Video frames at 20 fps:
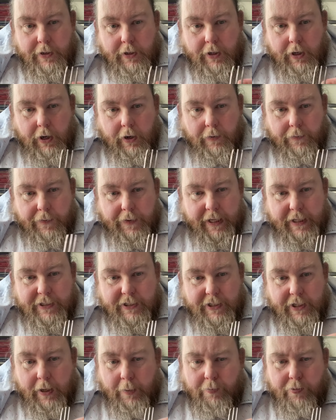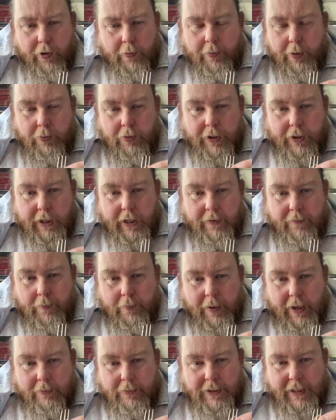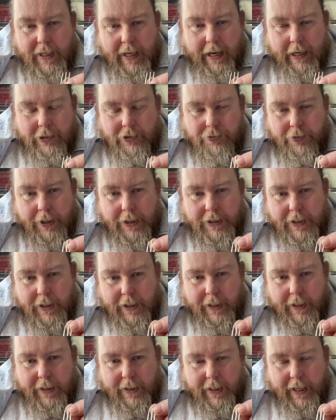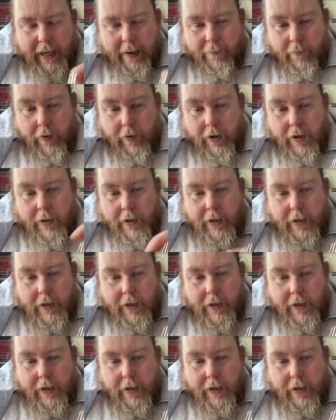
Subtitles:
on this, and I probably wouldn't even be able to capture it in the camera,